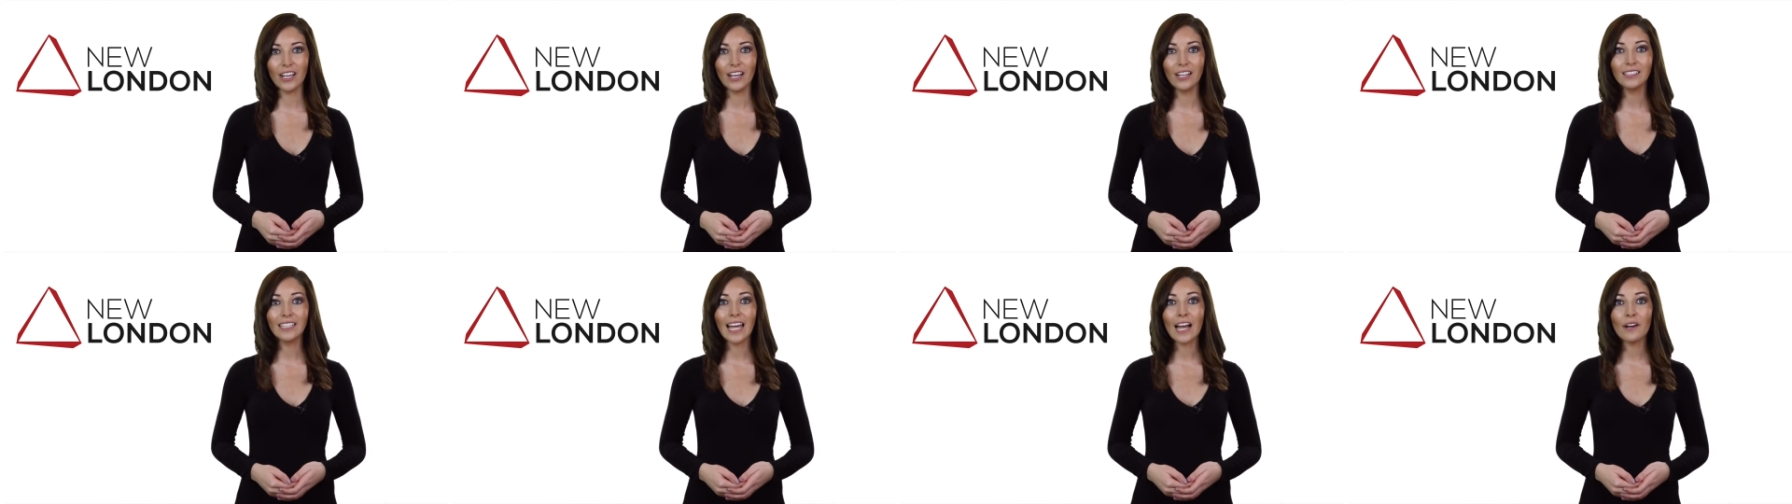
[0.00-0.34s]

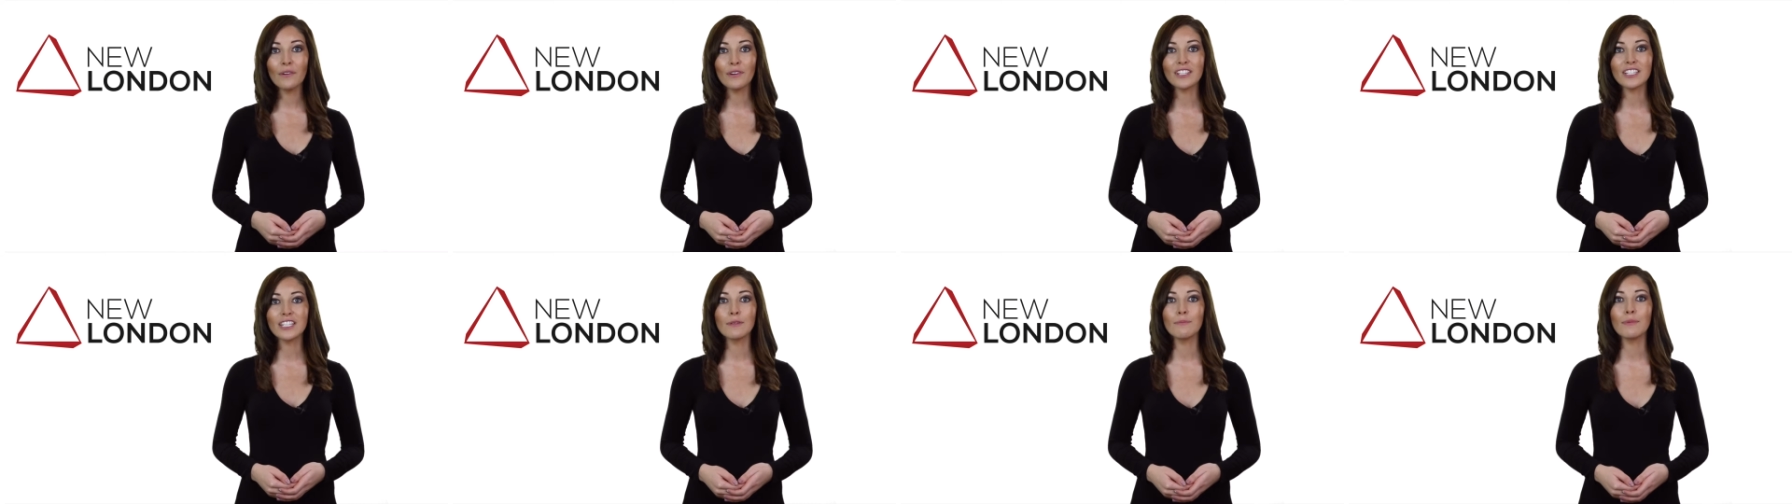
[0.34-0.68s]
allow
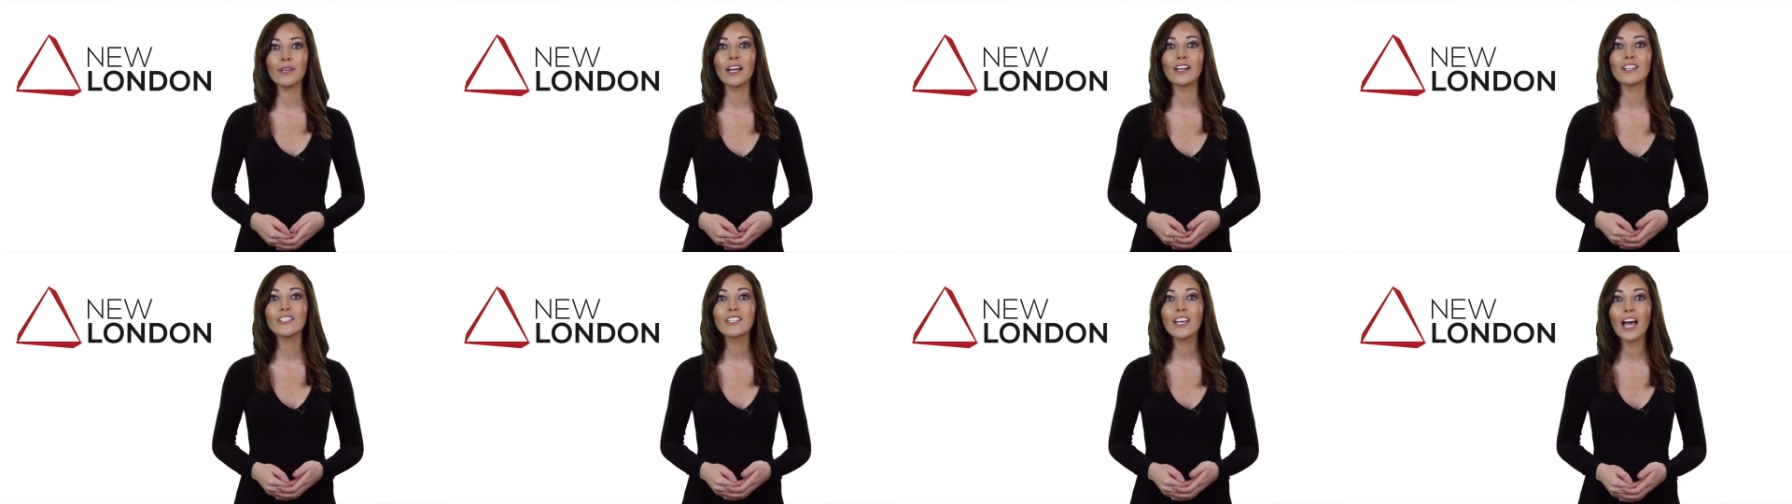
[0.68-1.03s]
us to be
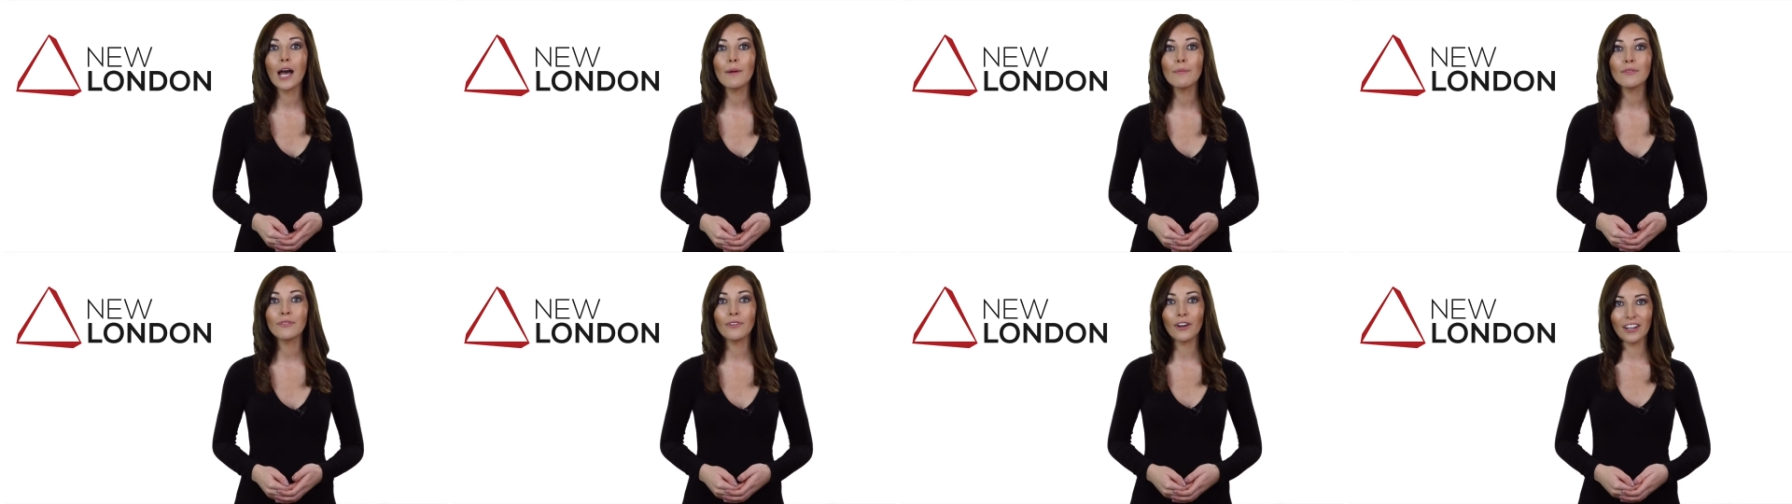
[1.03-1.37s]
on
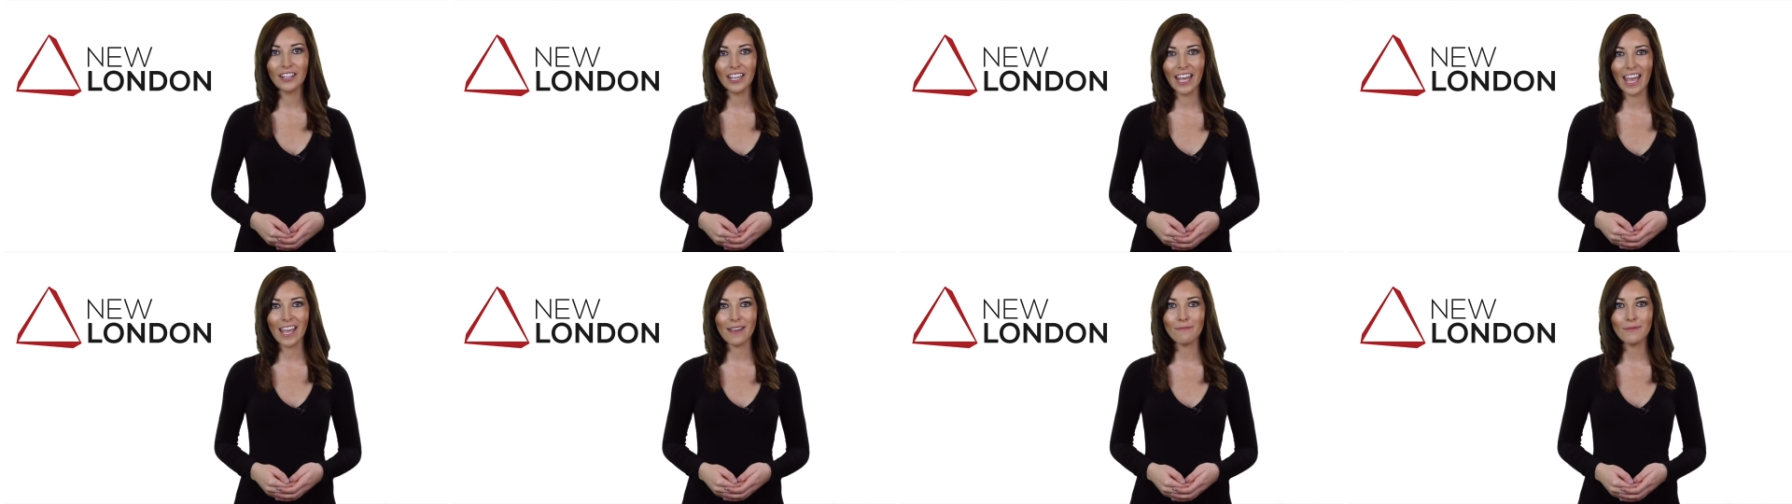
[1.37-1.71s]
top of our
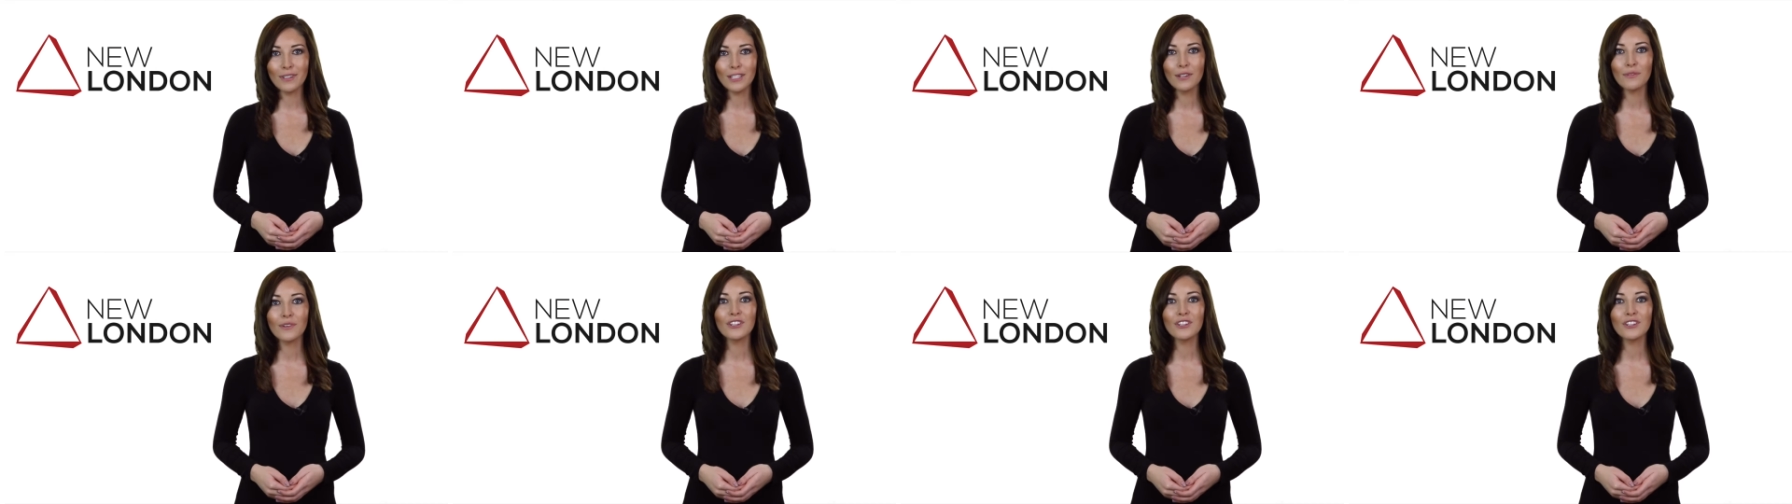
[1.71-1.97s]
game to